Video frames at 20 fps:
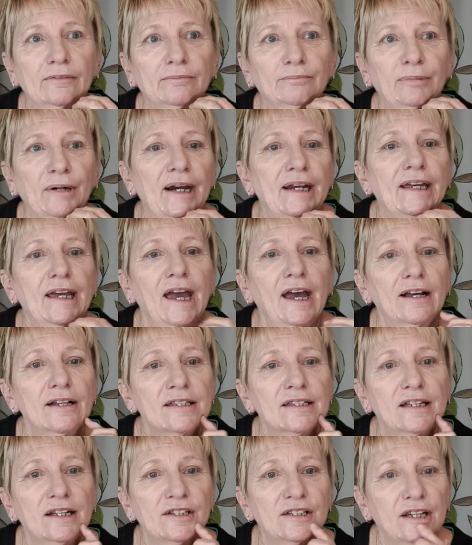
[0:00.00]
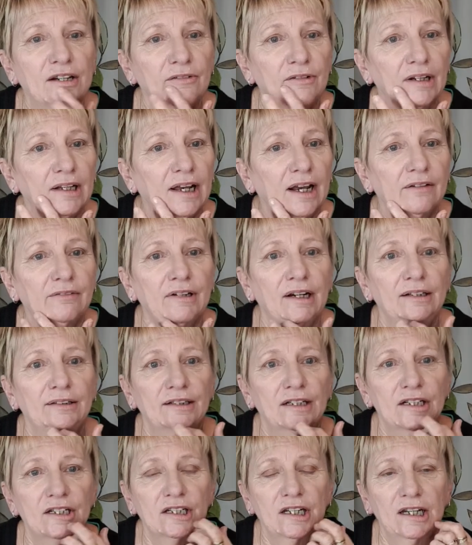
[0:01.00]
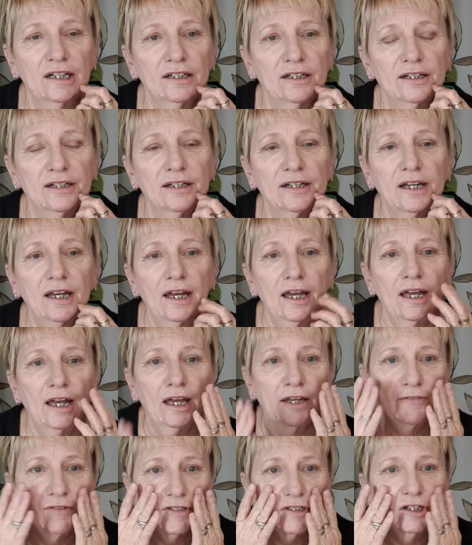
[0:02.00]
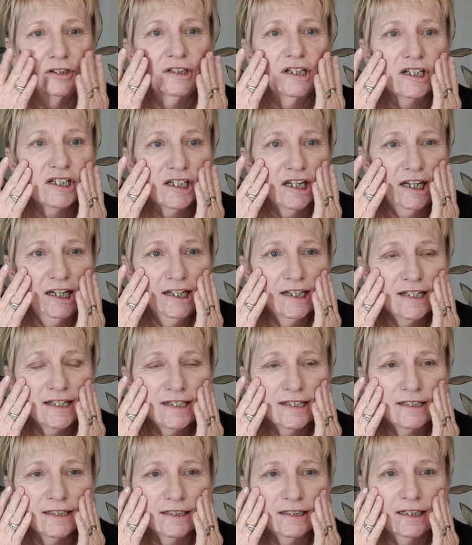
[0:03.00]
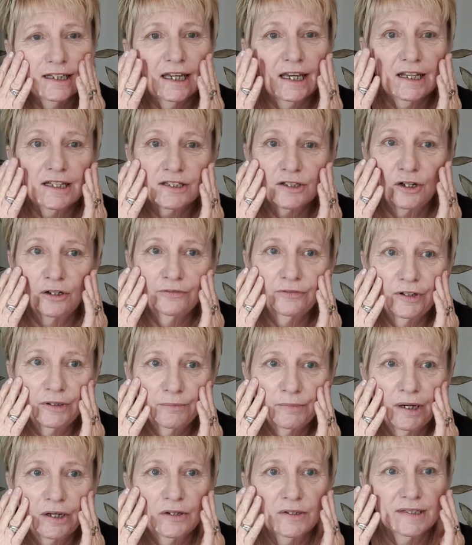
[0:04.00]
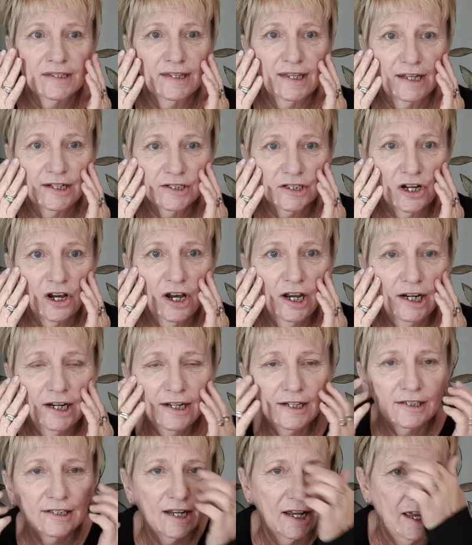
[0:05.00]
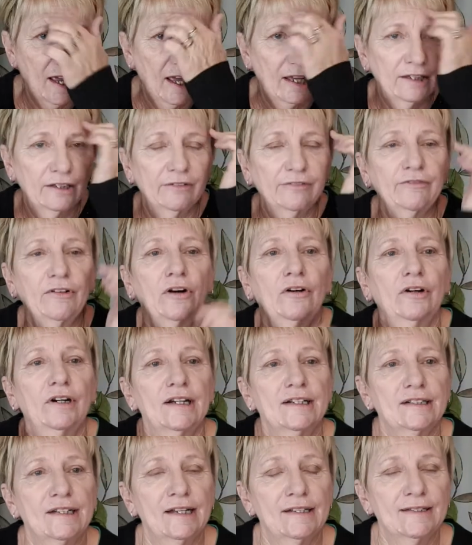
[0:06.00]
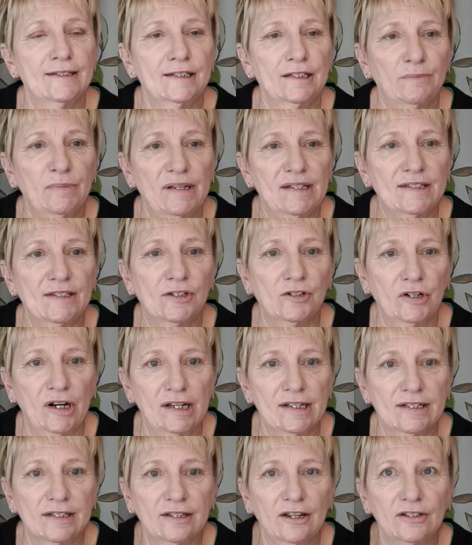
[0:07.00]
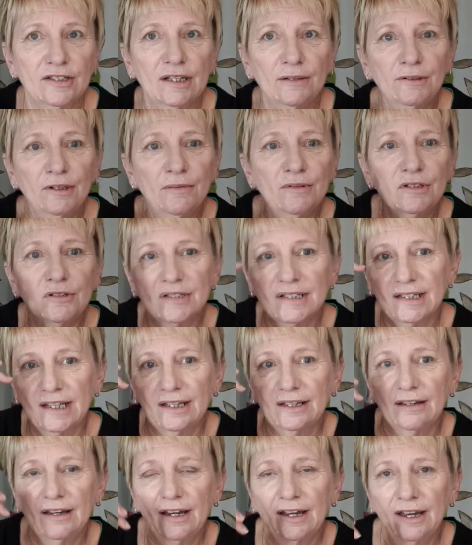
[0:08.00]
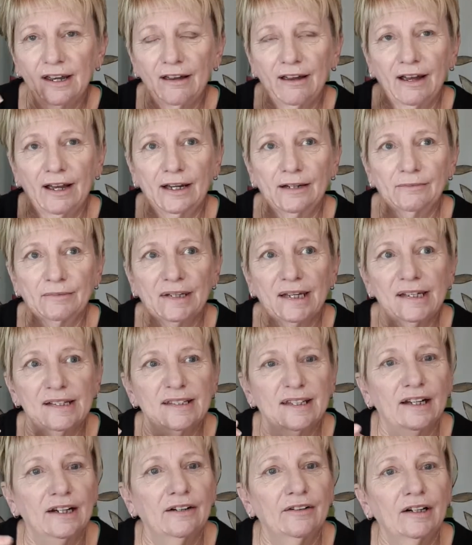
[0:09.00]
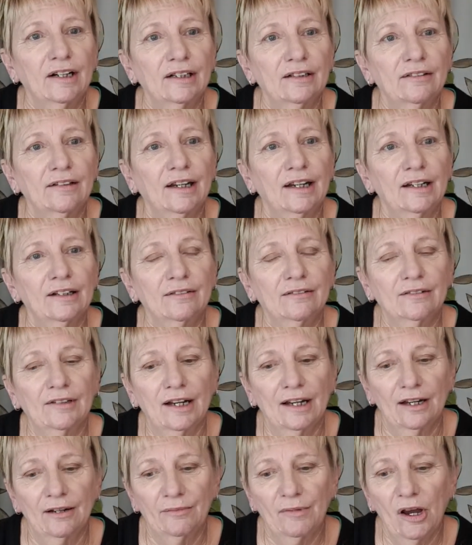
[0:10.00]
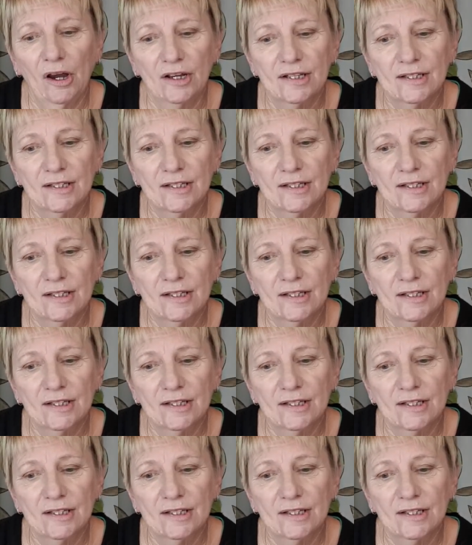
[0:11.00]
breakouts are generally around the chin. If it's on the cheeks, it's often because of their diet, and the forehead tends to be stressed. So sometimes you'll see kids that are in high